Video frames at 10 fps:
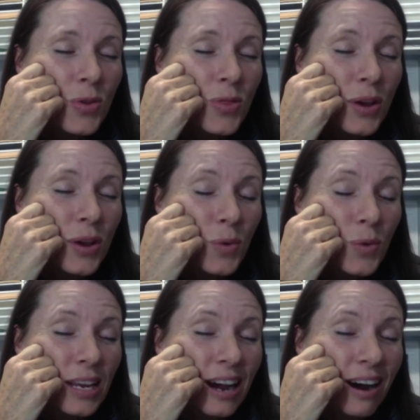that
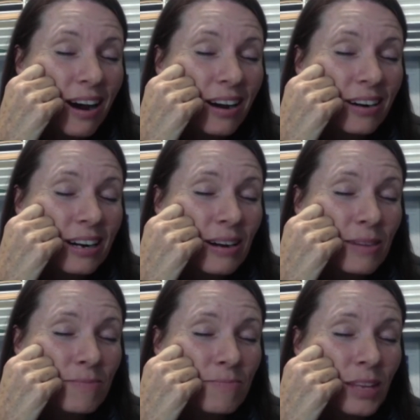we are
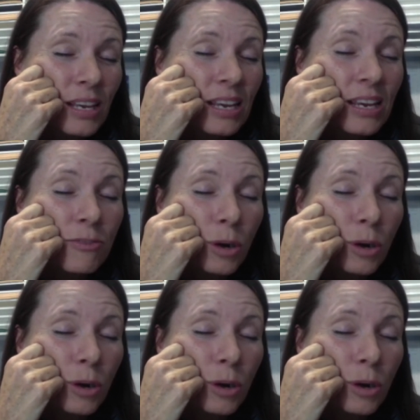here for a